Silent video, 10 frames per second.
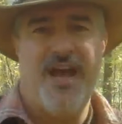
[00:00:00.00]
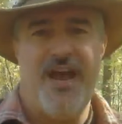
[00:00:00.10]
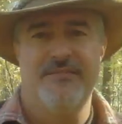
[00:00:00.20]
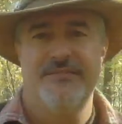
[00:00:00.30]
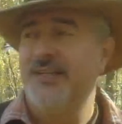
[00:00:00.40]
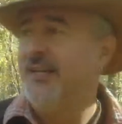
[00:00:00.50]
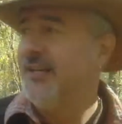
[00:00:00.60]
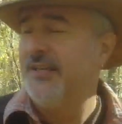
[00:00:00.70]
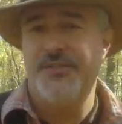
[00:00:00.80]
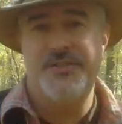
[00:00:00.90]
Hi,
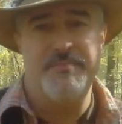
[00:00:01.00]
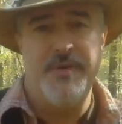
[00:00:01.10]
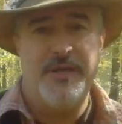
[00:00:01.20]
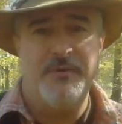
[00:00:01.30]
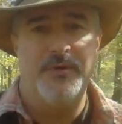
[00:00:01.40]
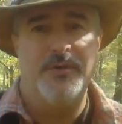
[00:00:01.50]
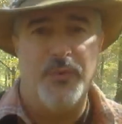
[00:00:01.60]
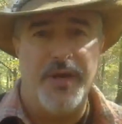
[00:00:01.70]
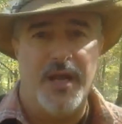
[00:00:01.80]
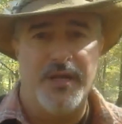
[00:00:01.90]
this is Mick
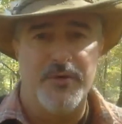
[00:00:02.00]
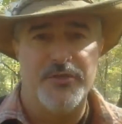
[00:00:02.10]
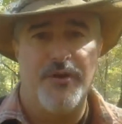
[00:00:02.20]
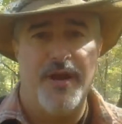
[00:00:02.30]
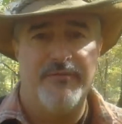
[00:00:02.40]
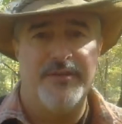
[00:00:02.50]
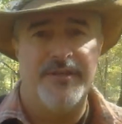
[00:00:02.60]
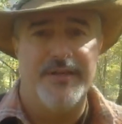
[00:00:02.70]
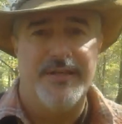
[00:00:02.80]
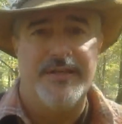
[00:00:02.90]
with We Holly Bushcraft.
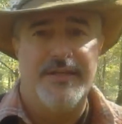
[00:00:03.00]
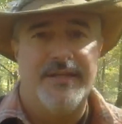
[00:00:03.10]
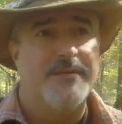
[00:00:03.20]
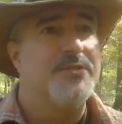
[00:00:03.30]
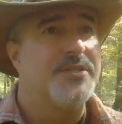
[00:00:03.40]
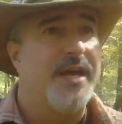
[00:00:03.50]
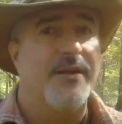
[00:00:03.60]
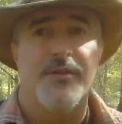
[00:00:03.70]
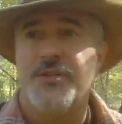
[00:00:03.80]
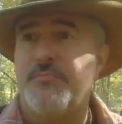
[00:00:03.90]
Just
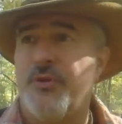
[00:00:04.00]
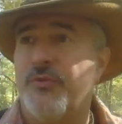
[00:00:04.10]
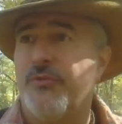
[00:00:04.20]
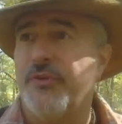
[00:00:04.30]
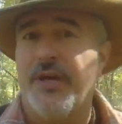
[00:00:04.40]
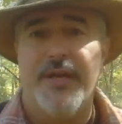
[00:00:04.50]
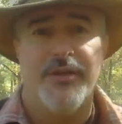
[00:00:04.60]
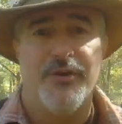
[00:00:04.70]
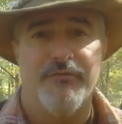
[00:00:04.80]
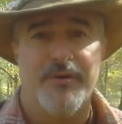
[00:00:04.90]
out on this beautiful day
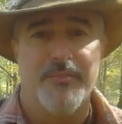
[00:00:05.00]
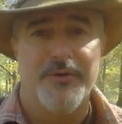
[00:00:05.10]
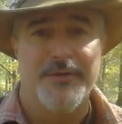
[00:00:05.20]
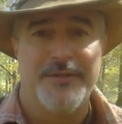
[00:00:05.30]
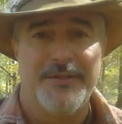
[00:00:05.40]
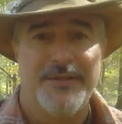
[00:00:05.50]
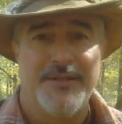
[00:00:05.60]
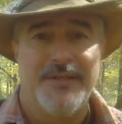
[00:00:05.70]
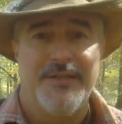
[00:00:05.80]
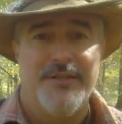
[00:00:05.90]
in November,
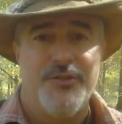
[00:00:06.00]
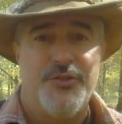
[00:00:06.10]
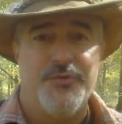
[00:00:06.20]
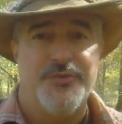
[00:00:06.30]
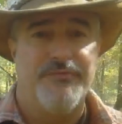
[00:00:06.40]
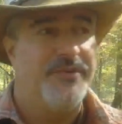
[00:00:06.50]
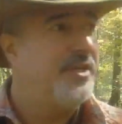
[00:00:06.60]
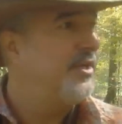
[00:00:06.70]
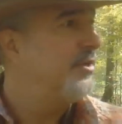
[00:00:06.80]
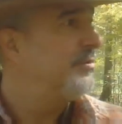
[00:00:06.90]
shooting some
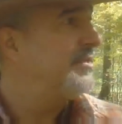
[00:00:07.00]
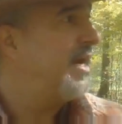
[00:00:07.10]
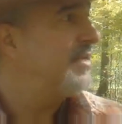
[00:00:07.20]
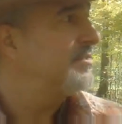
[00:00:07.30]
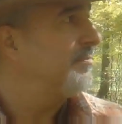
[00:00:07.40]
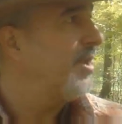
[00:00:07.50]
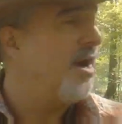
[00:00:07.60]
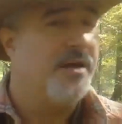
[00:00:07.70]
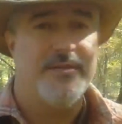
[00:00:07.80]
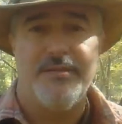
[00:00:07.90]
video, tying some
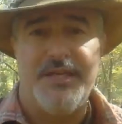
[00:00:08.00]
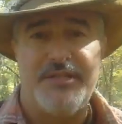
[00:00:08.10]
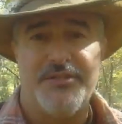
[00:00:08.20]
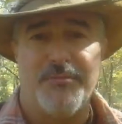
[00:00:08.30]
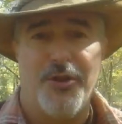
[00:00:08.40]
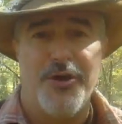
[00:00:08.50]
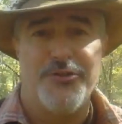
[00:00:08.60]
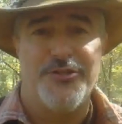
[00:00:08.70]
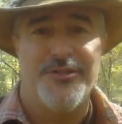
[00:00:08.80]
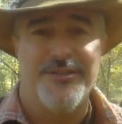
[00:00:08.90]
knots, eating some
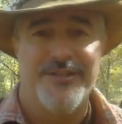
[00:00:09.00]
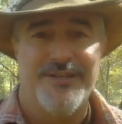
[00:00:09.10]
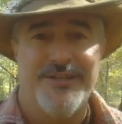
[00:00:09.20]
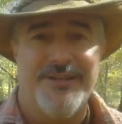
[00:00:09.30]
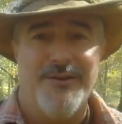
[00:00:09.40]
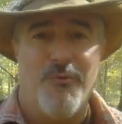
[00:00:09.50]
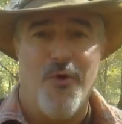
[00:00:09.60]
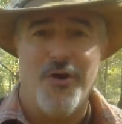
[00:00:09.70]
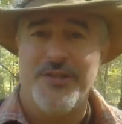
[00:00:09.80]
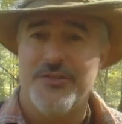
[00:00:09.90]
lunch,
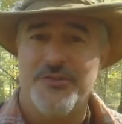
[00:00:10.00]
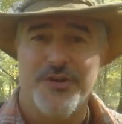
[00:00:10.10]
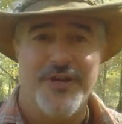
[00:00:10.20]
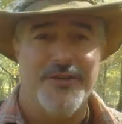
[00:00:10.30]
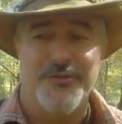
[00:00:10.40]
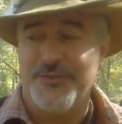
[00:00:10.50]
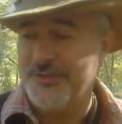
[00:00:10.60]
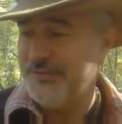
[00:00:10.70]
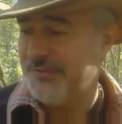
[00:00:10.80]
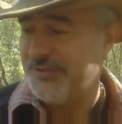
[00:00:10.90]
walking the
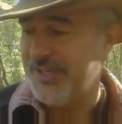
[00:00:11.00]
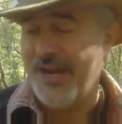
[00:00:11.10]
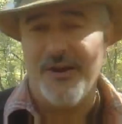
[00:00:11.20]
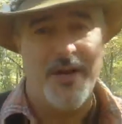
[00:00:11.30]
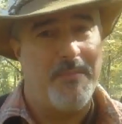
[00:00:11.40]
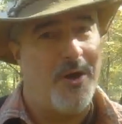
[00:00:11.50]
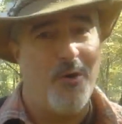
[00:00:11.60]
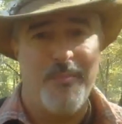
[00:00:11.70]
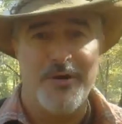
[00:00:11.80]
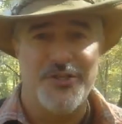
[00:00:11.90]
trails, scaring up a
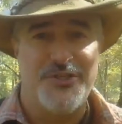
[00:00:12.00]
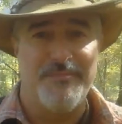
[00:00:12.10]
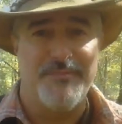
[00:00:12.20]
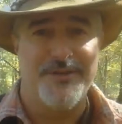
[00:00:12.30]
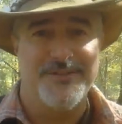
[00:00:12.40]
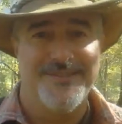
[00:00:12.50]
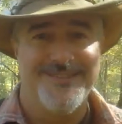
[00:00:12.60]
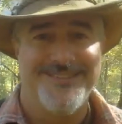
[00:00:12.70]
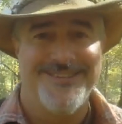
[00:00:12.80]
whole bunch of chipmunks.